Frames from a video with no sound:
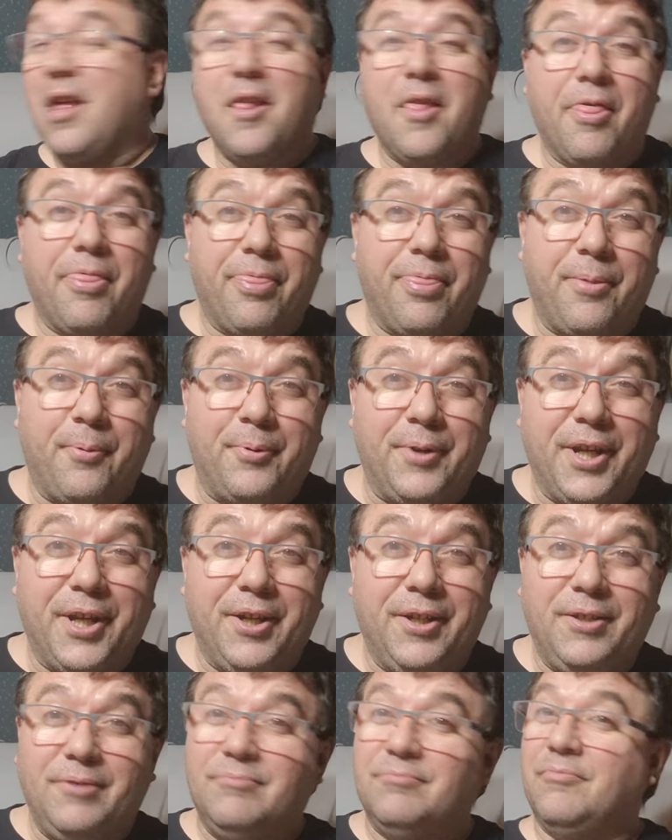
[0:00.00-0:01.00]

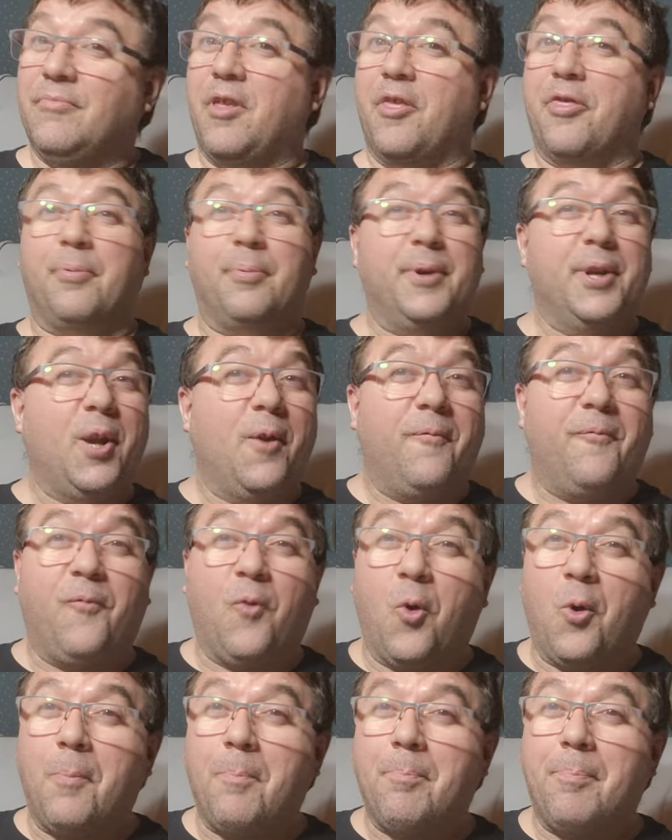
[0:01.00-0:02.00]
Three, three or
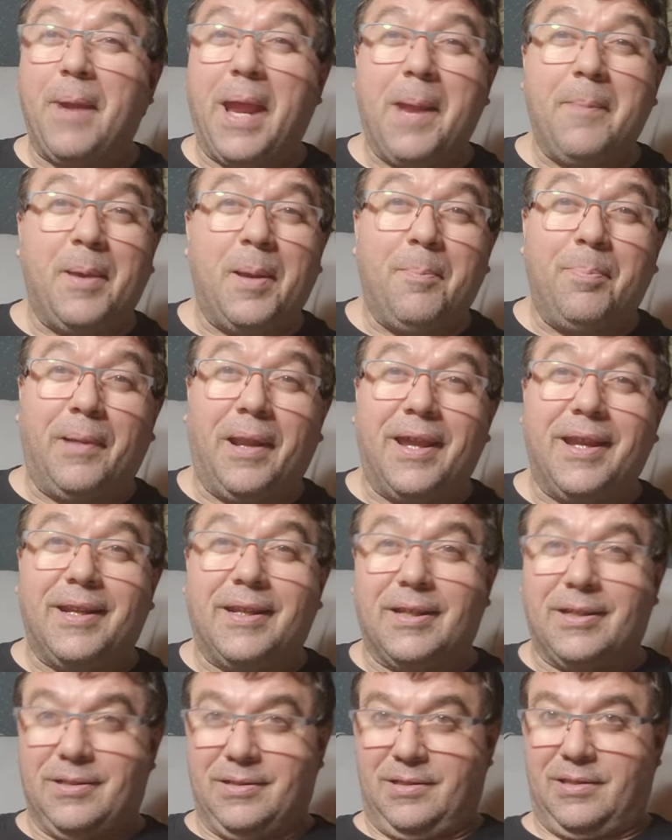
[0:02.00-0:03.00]
four baby
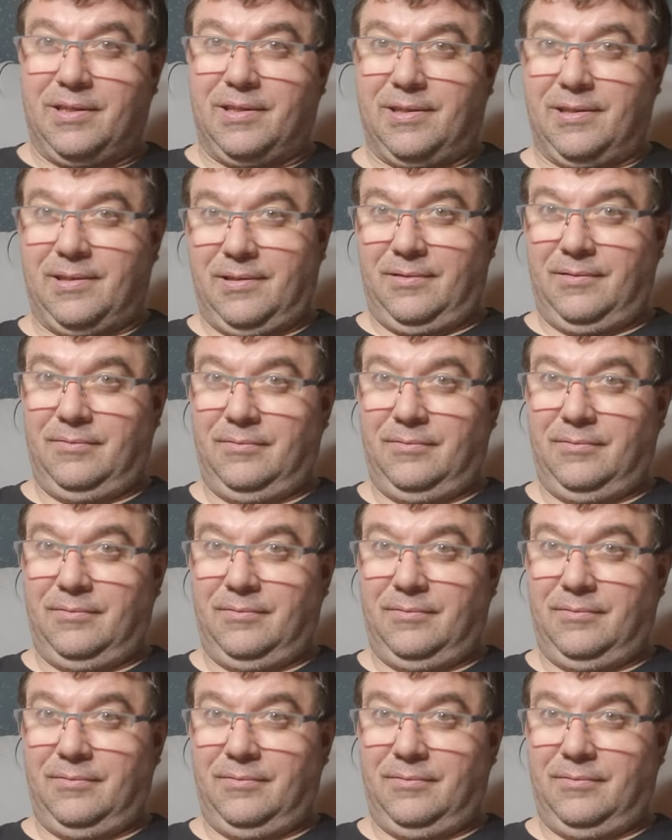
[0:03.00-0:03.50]
blankets.